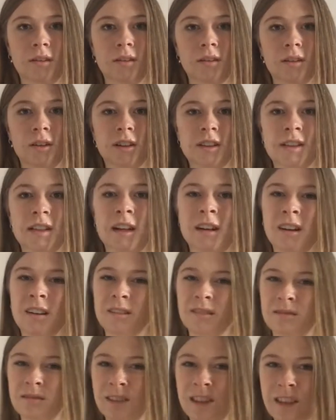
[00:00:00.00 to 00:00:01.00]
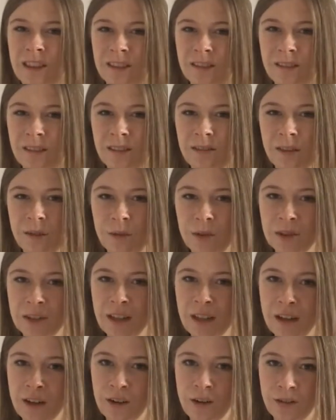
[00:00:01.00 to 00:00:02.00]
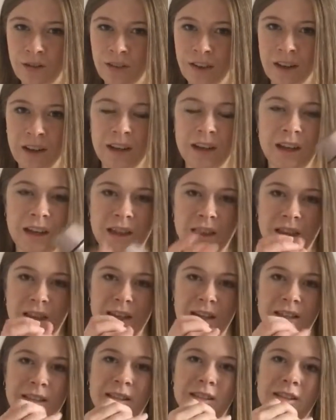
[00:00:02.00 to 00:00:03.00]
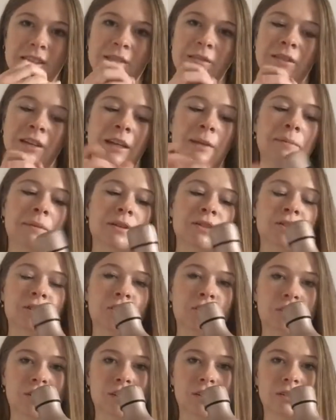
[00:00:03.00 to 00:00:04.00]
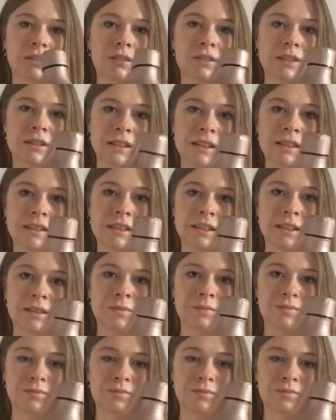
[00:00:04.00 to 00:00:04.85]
Because I don't really want to get coffee in this because it would keep it too hot because it's a